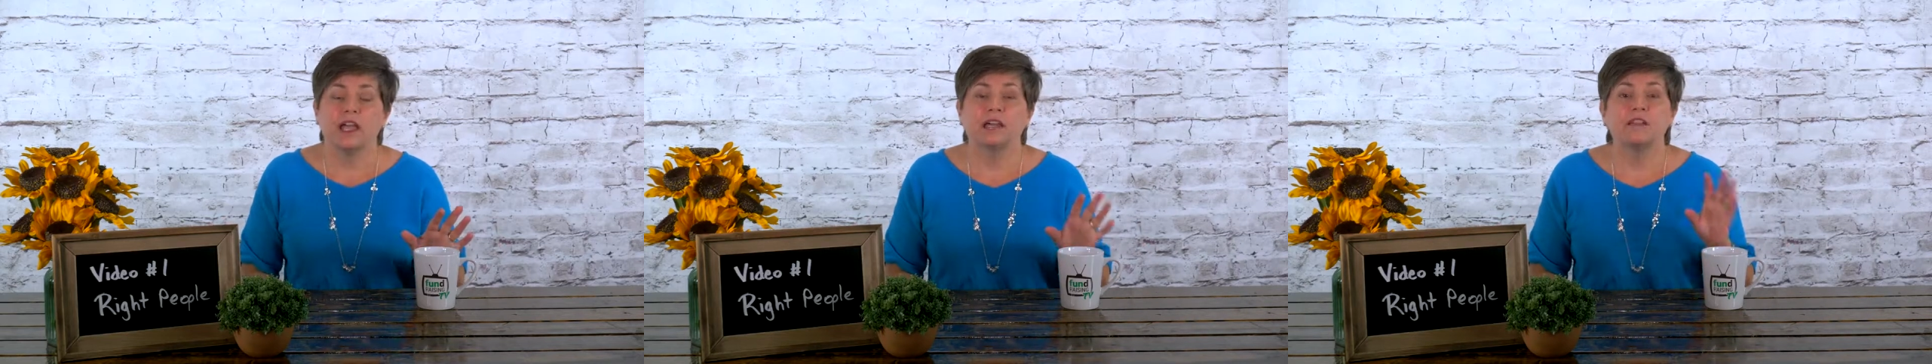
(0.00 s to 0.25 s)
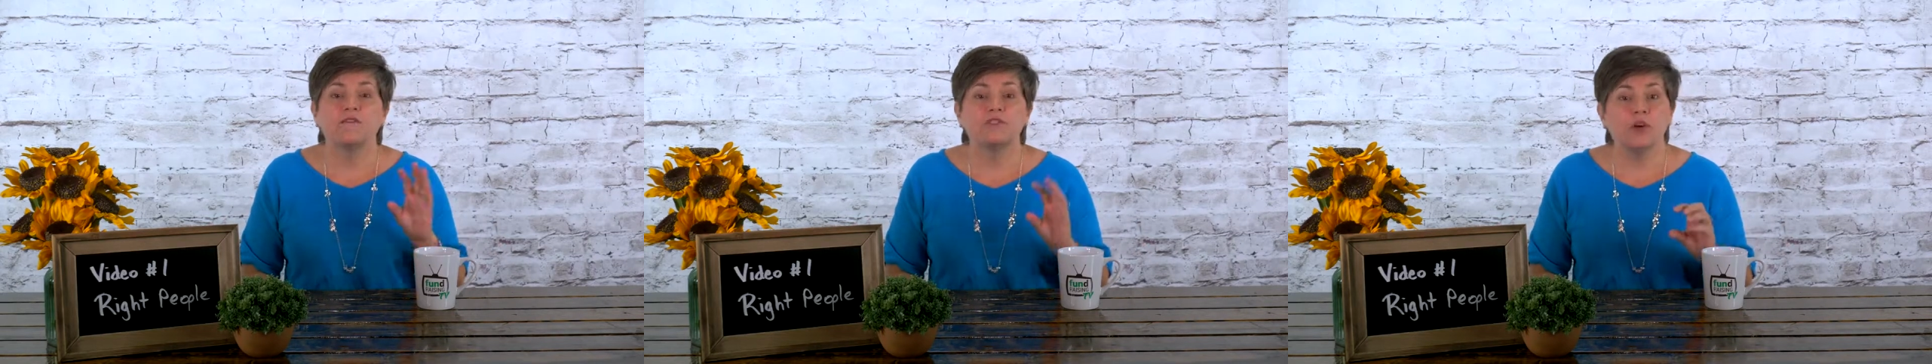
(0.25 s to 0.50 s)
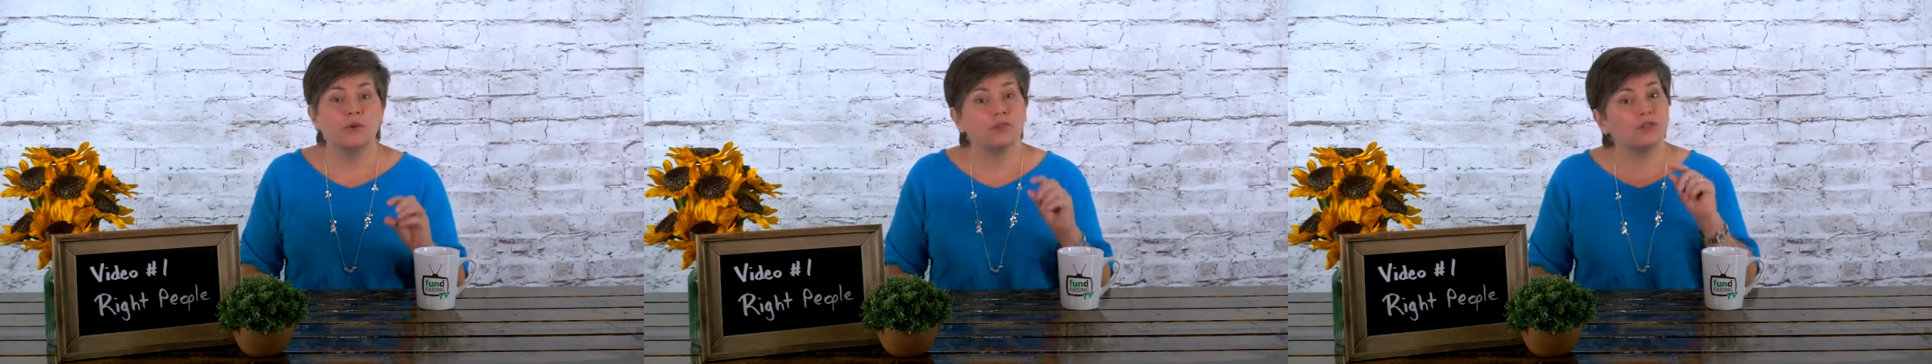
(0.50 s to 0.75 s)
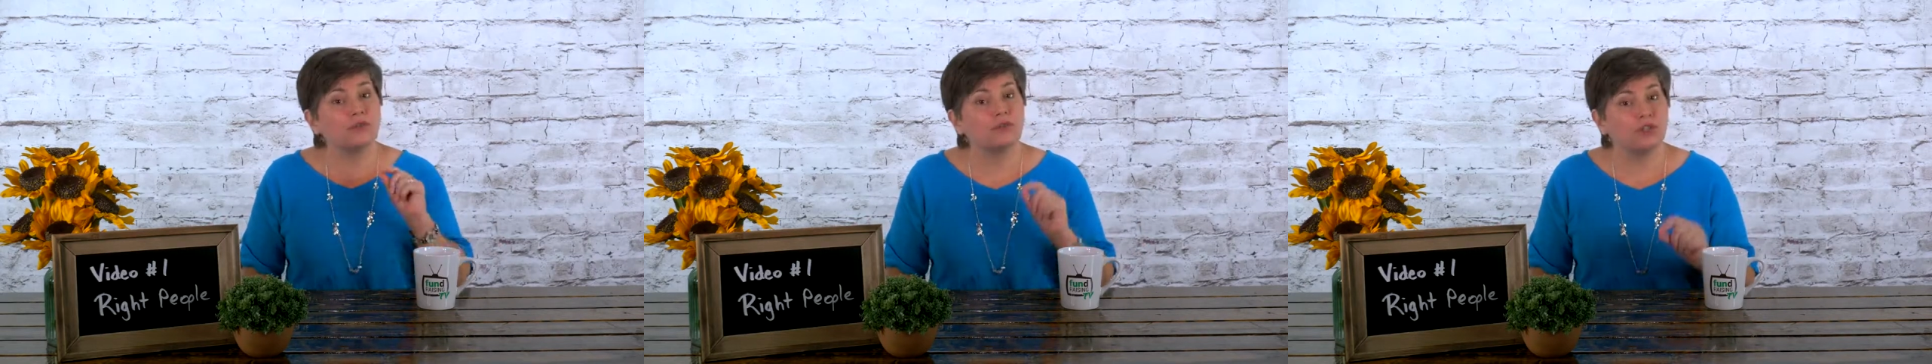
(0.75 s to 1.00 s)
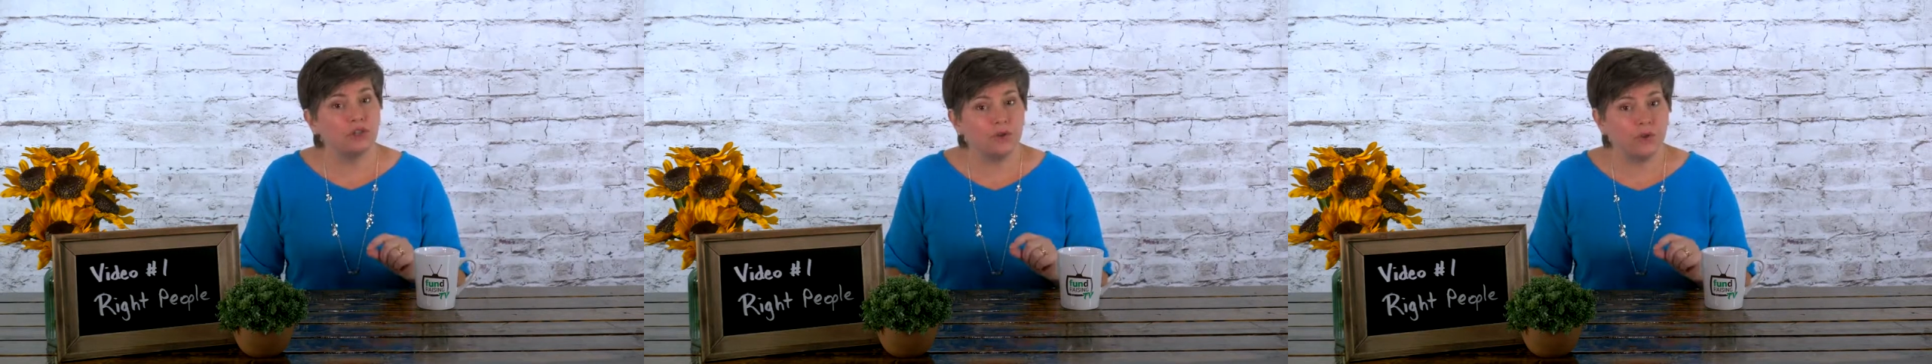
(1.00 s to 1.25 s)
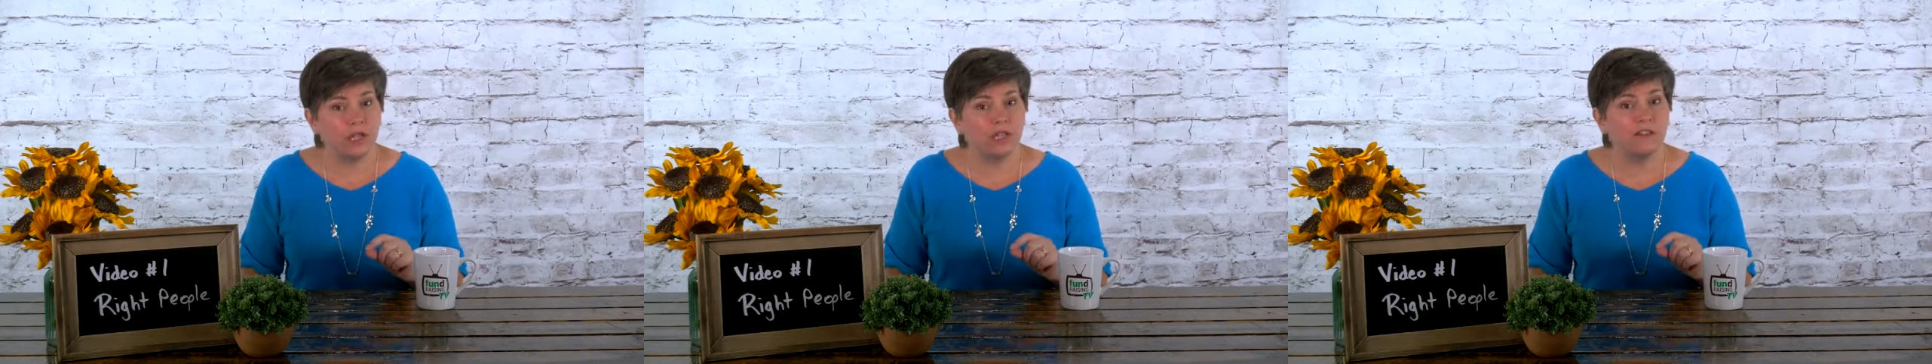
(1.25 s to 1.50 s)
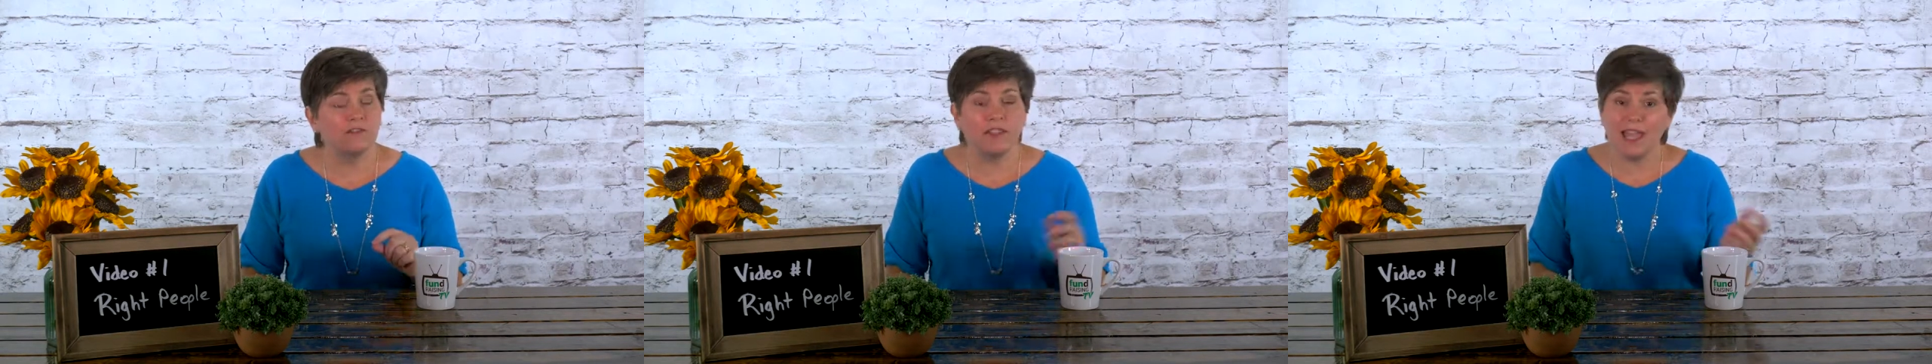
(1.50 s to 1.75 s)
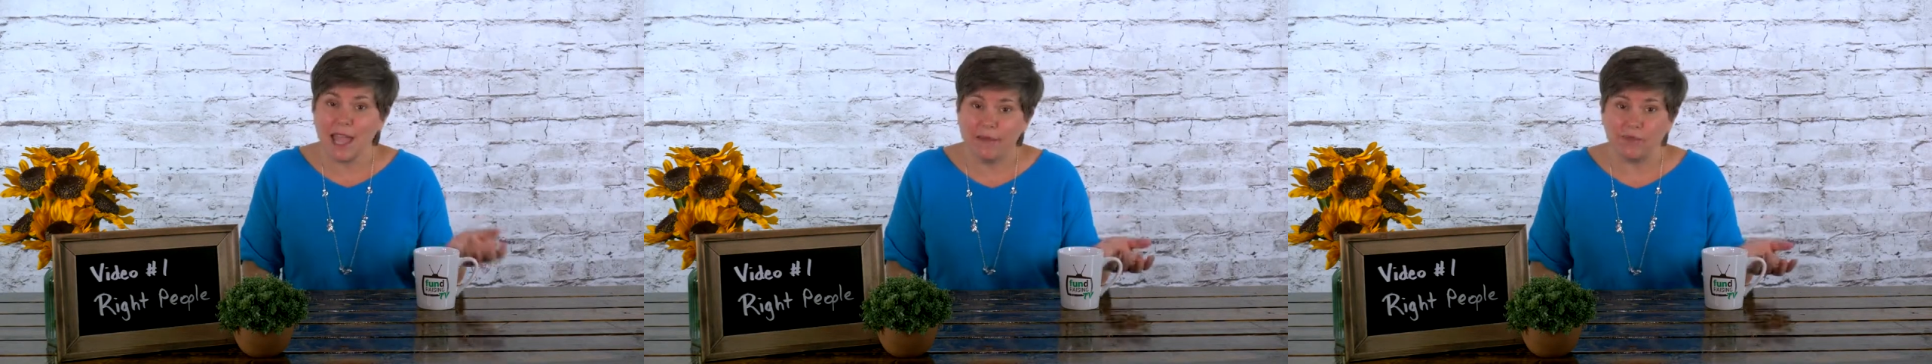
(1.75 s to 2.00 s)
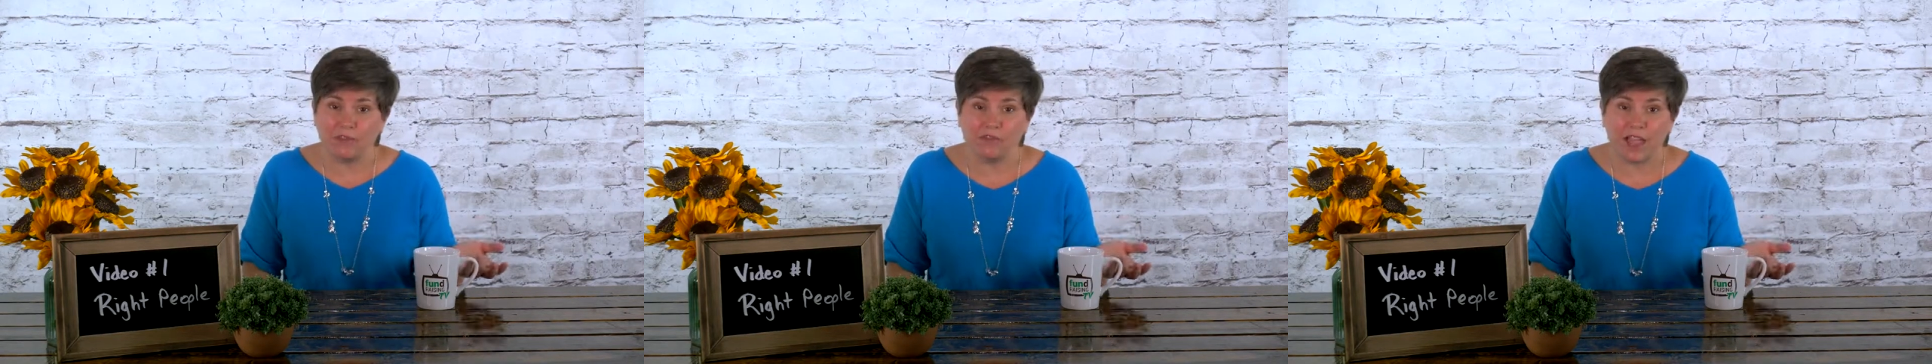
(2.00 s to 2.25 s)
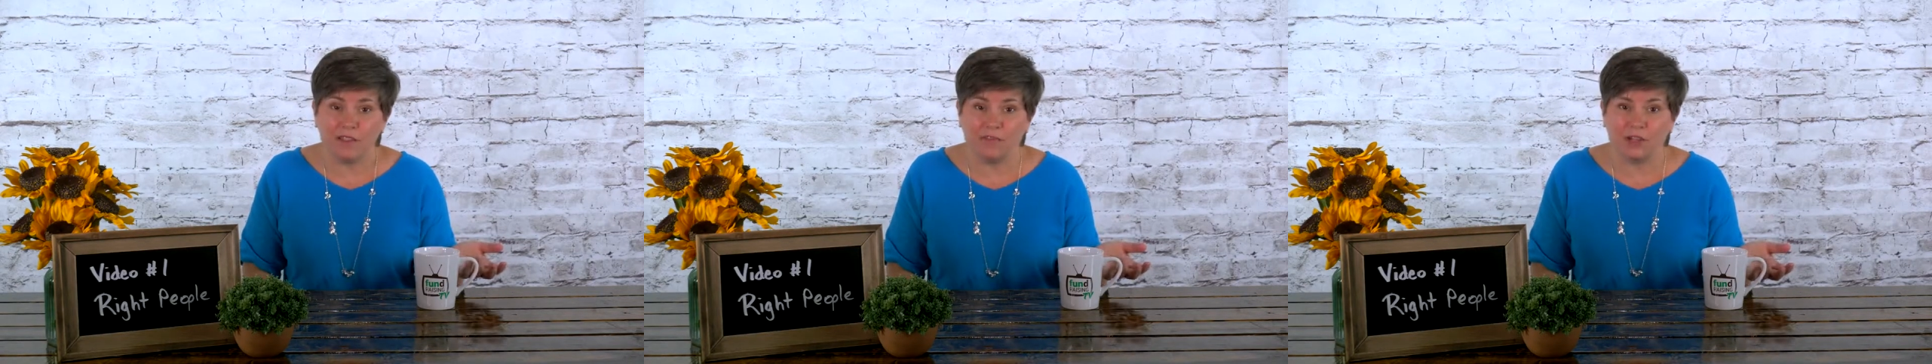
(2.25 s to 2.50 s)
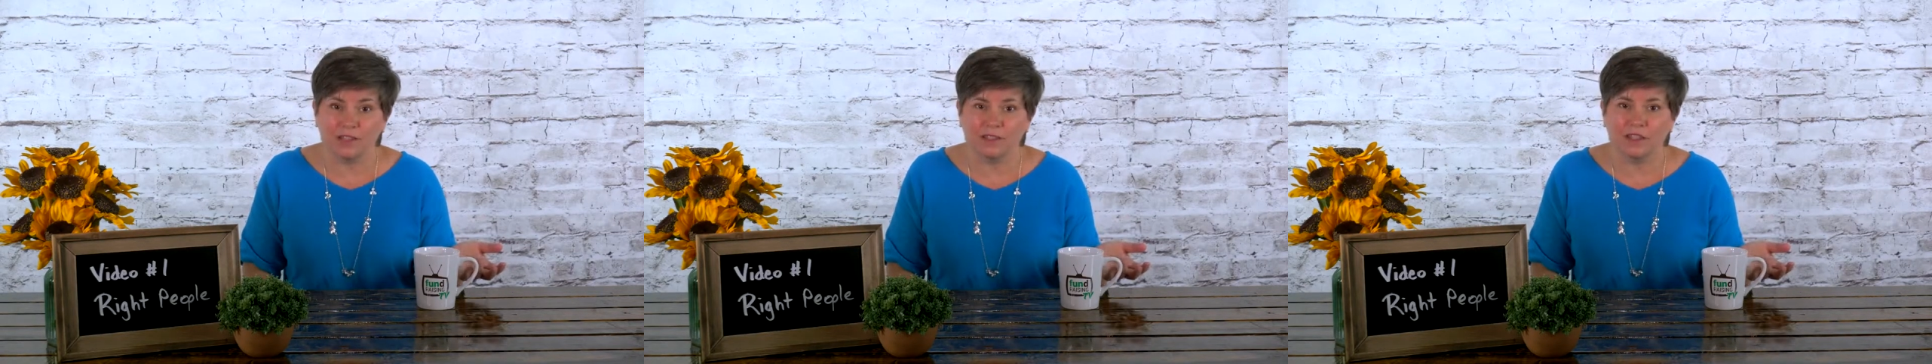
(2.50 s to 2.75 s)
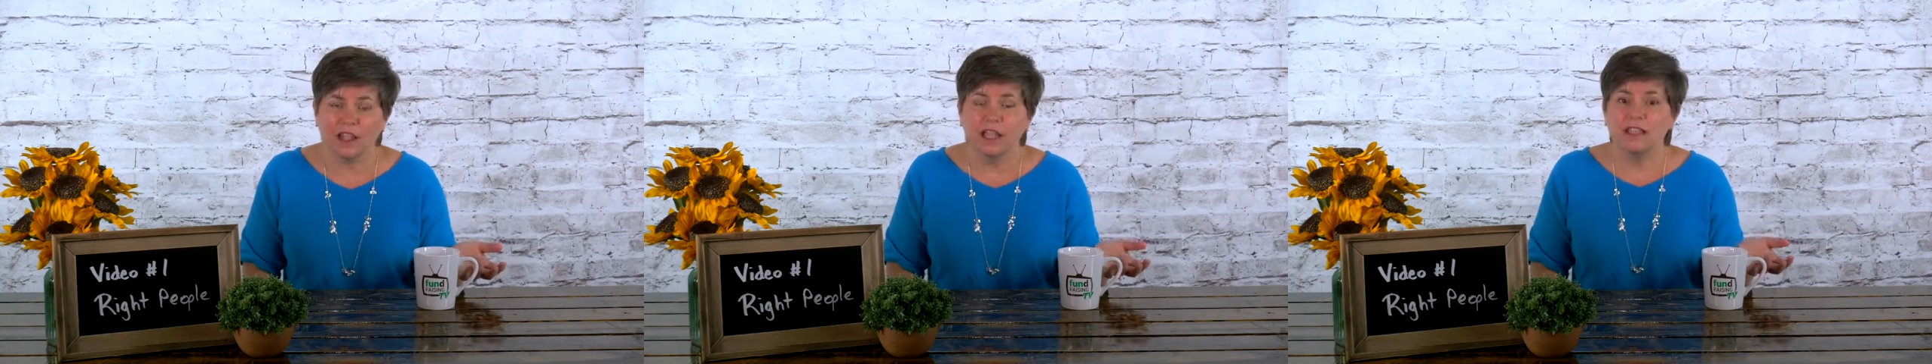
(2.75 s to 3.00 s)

and of those who do give, they have their favorites.